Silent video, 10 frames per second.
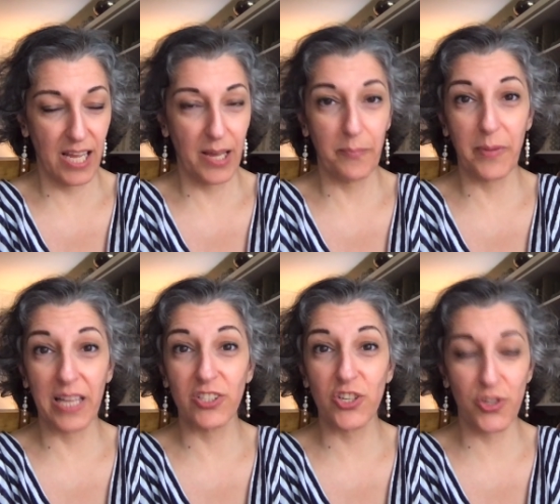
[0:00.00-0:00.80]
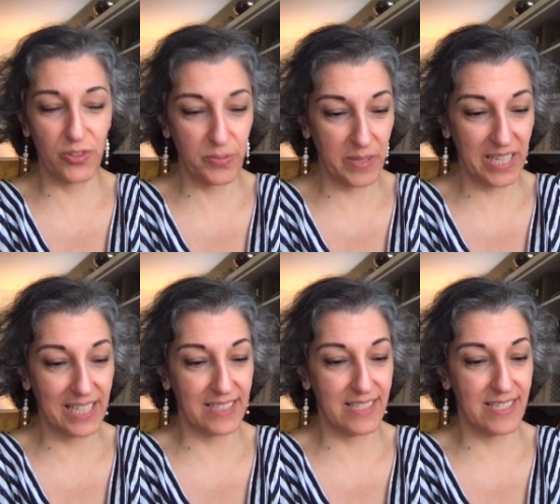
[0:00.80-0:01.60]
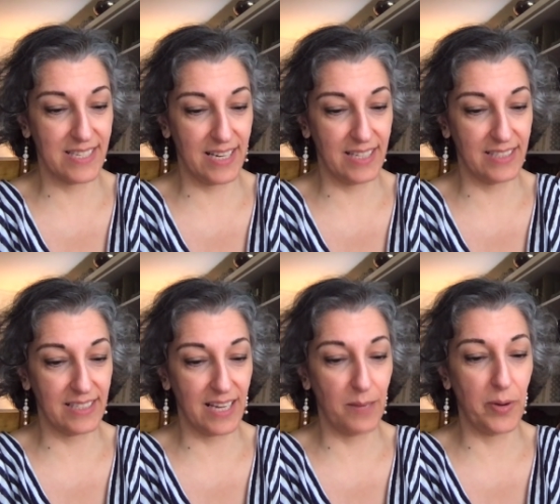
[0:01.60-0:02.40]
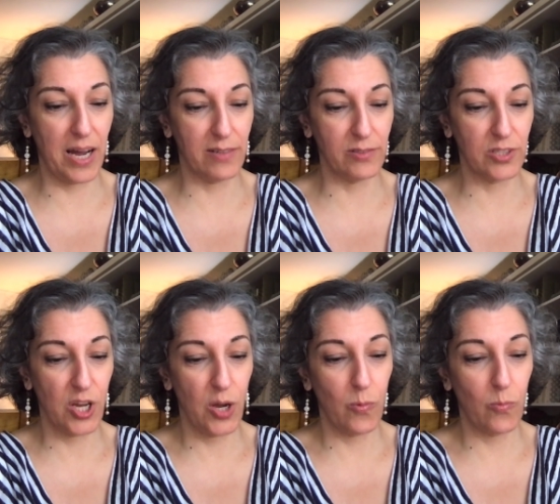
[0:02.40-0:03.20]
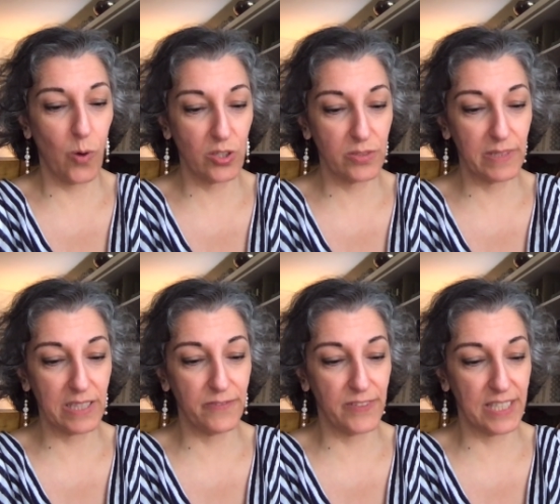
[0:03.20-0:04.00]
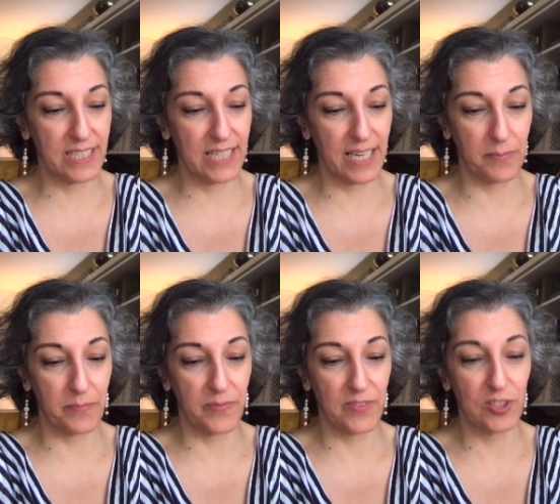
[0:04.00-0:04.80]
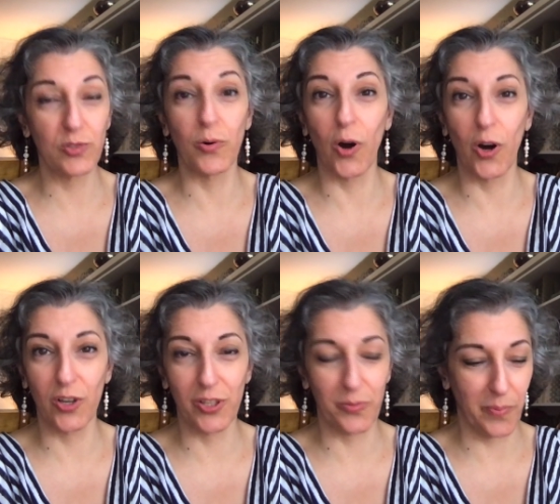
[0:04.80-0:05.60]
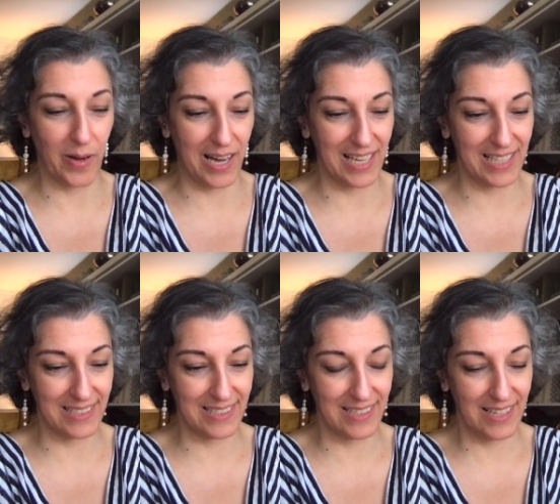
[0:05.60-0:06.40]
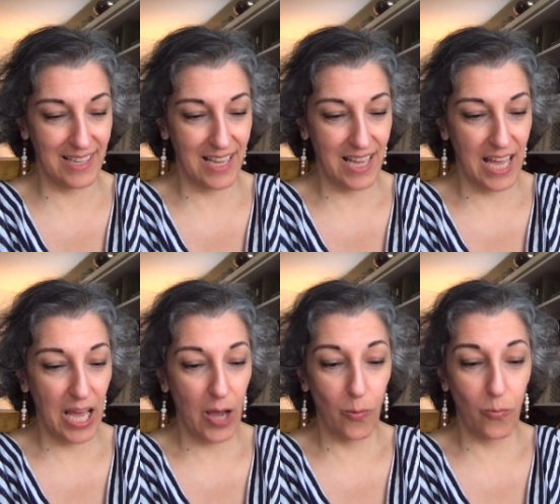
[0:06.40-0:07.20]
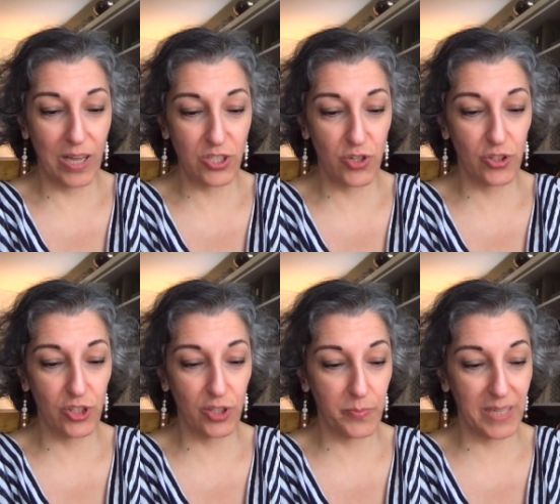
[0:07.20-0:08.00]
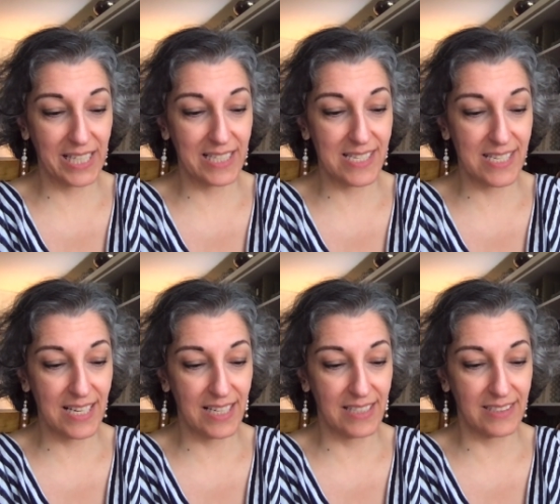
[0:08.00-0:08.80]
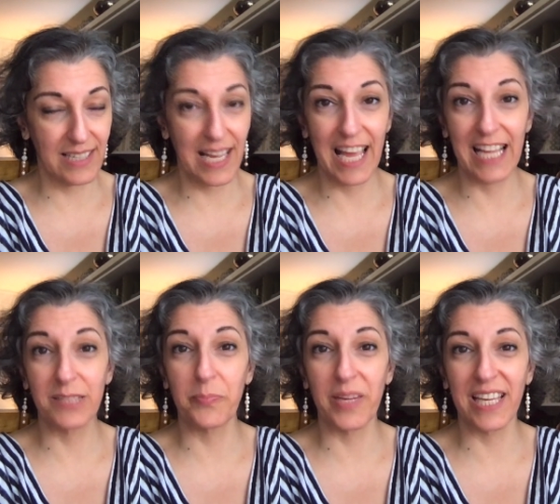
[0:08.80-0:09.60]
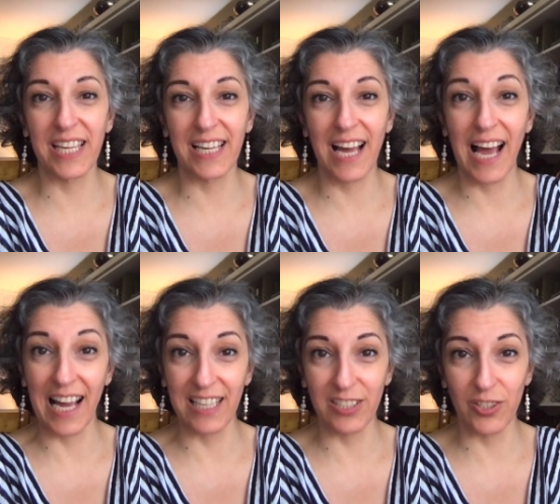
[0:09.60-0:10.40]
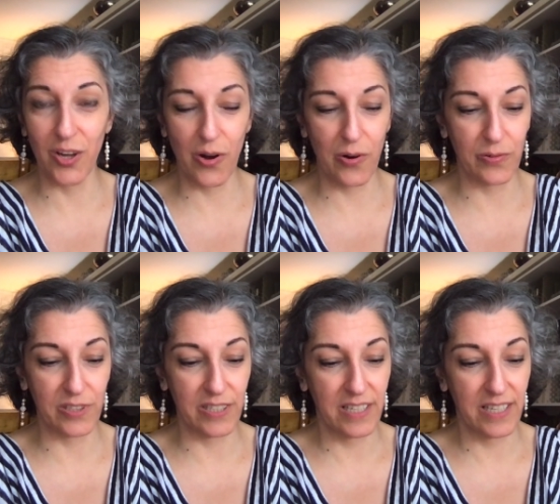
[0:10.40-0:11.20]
but should be concerned about what will fit him to occupy it. One should not be concerned at being unknown,